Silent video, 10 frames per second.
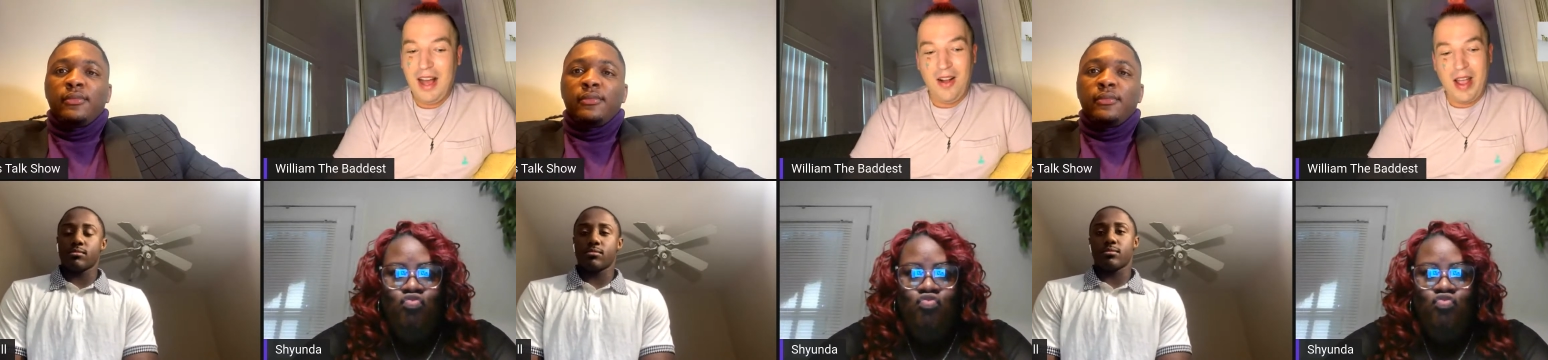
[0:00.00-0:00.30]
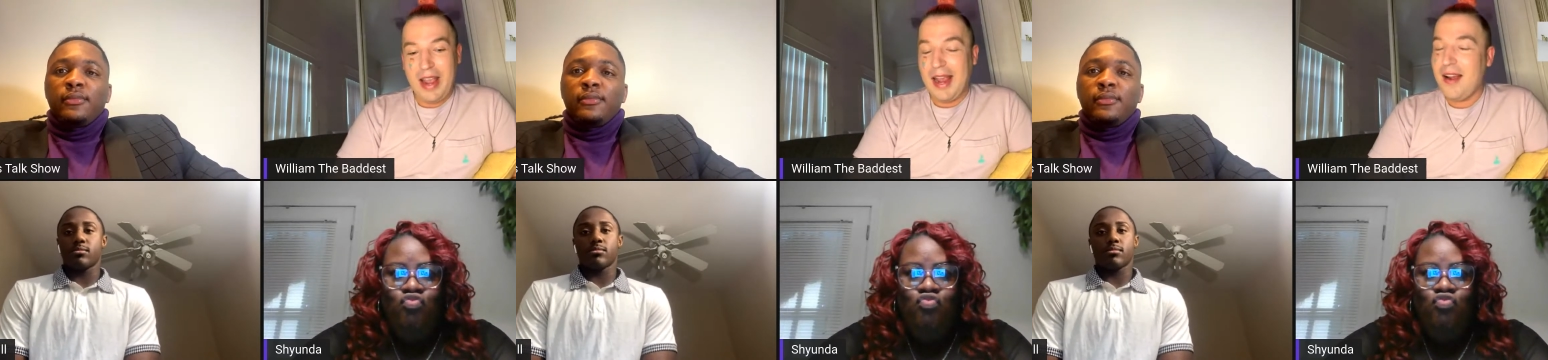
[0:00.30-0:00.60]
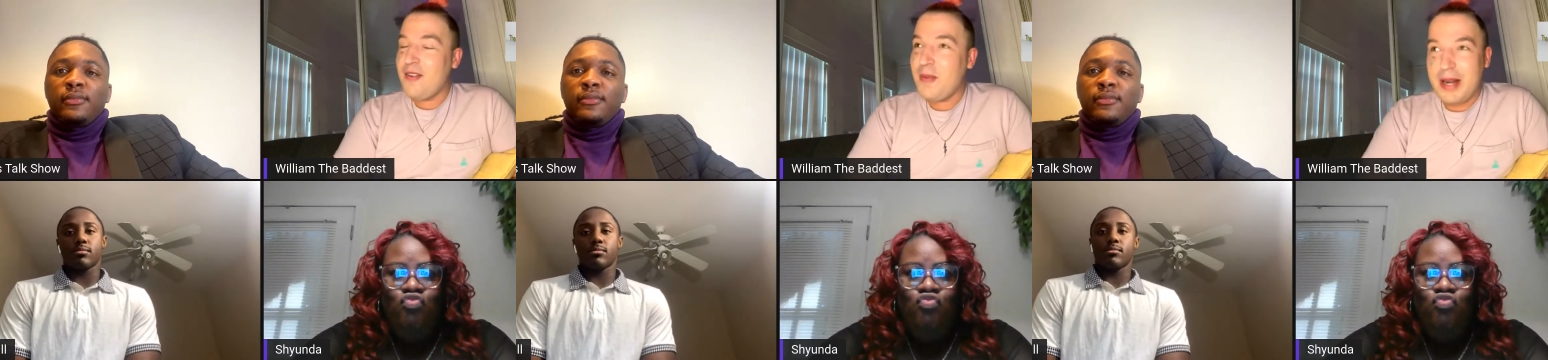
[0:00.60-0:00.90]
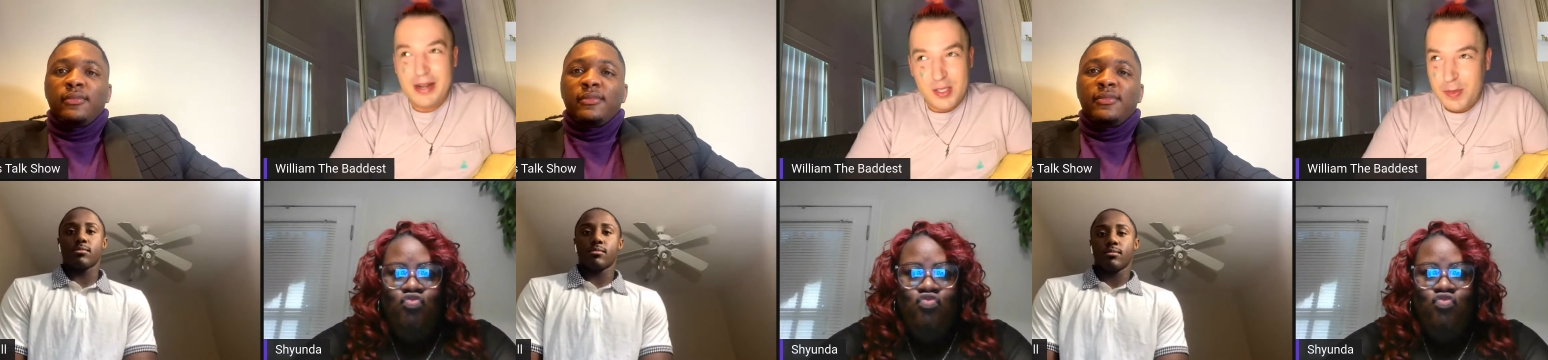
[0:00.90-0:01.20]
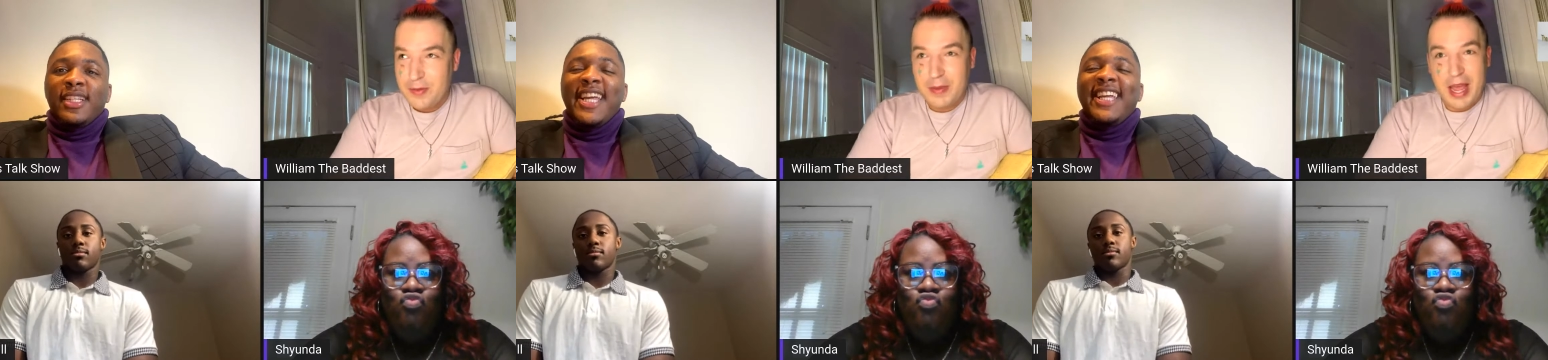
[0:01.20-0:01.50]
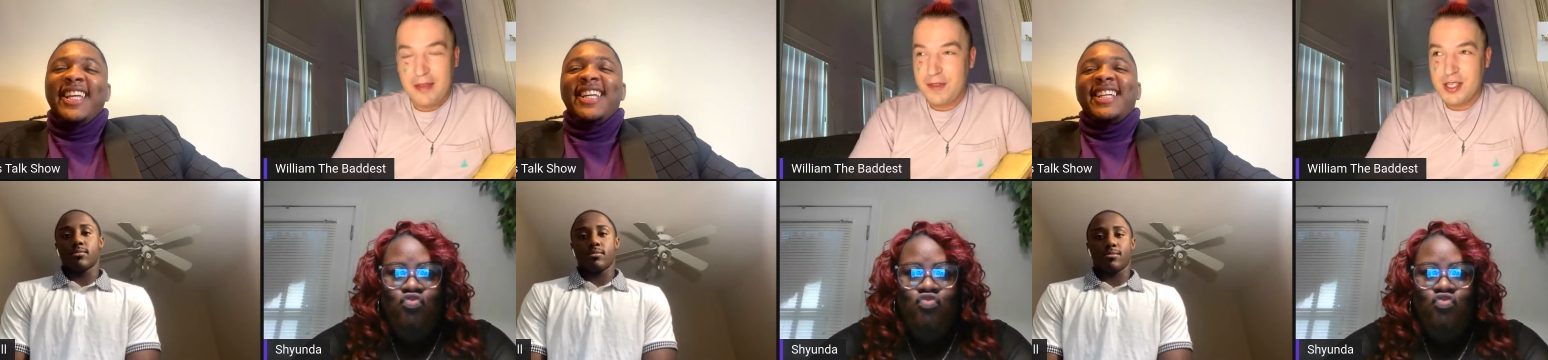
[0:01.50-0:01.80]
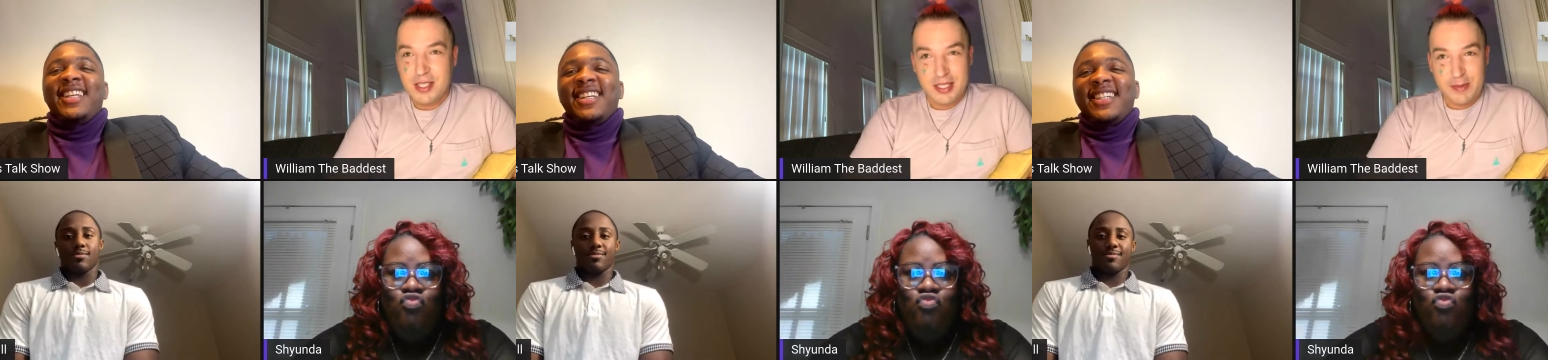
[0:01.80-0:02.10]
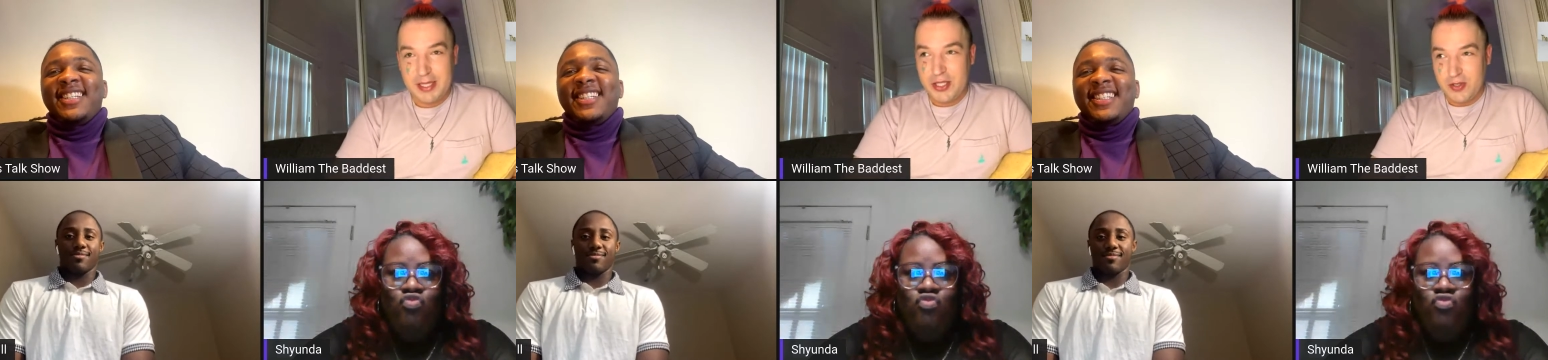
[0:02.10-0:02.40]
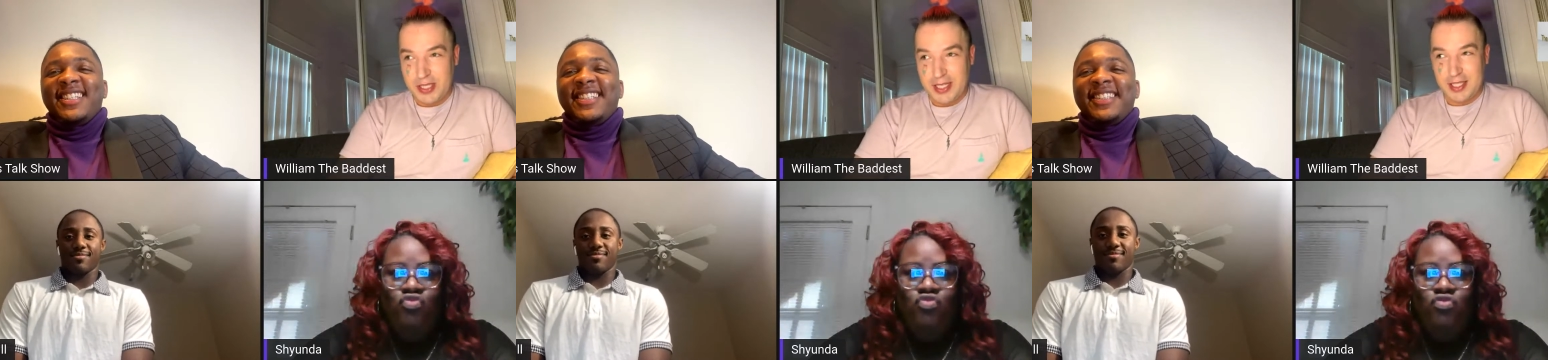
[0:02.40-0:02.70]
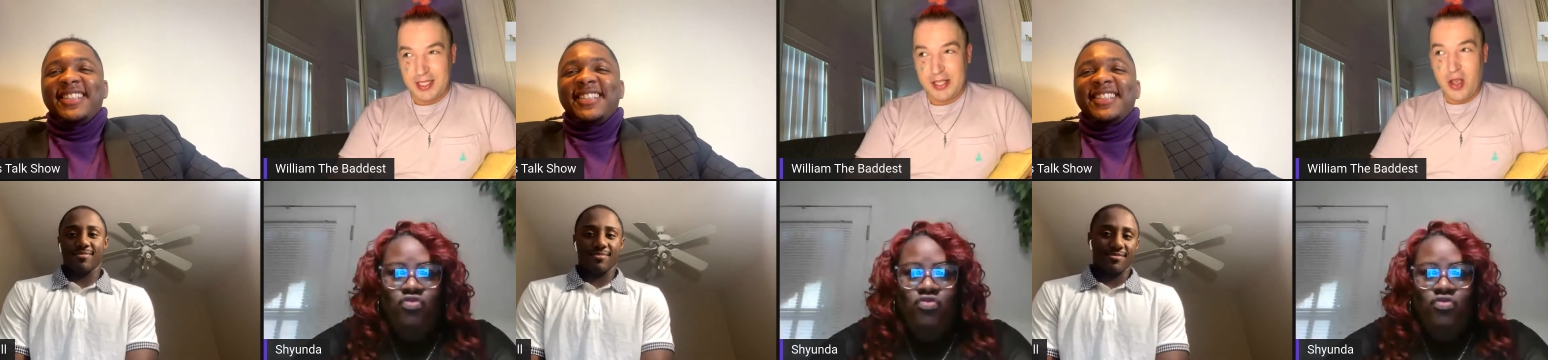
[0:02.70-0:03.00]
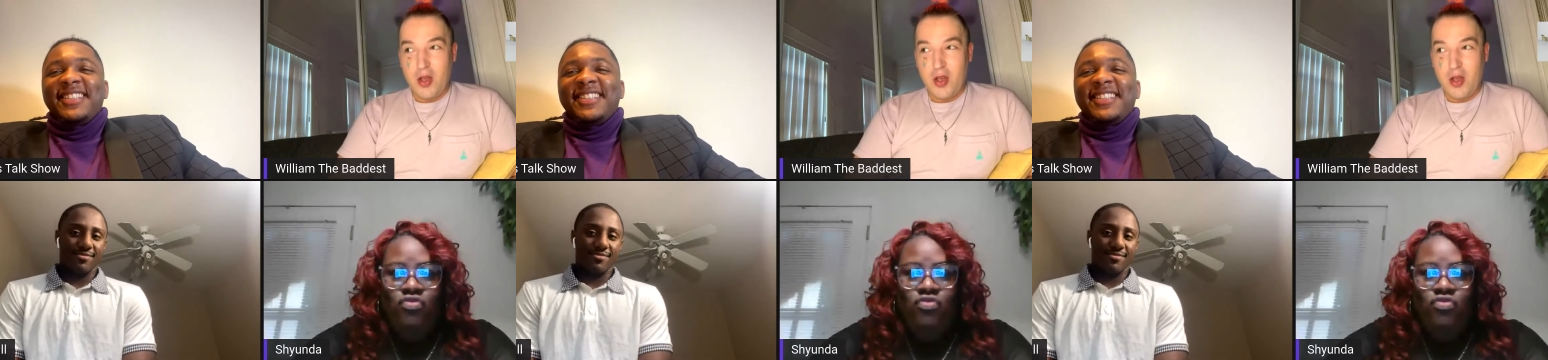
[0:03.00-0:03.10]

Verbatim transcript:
Speaker 1: Okay, everybody knows me from Catfish because it's been two seasons.